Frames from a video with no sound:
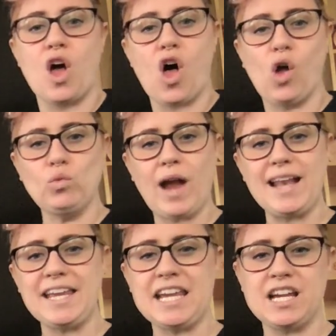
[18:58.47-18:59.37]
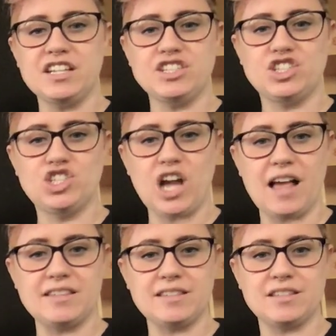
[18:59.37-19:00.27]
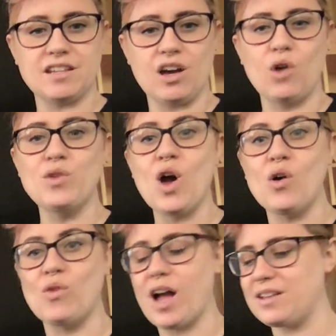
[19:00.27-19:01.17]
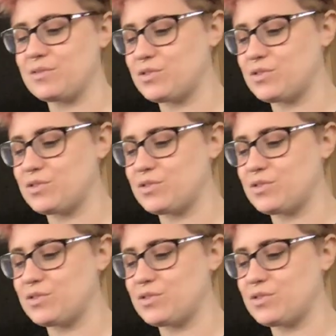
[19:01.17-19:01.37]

already, just, oh no, I